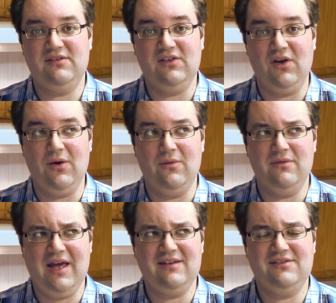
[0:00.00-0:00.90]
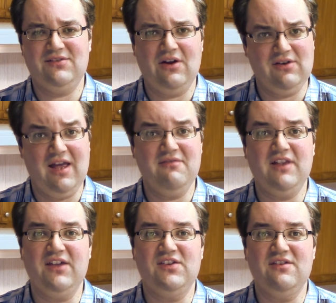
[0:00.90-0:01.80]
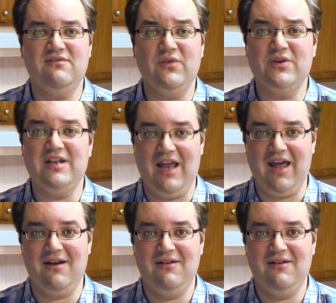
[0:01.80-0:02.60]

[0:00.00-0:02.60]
So that's our life lesson for today.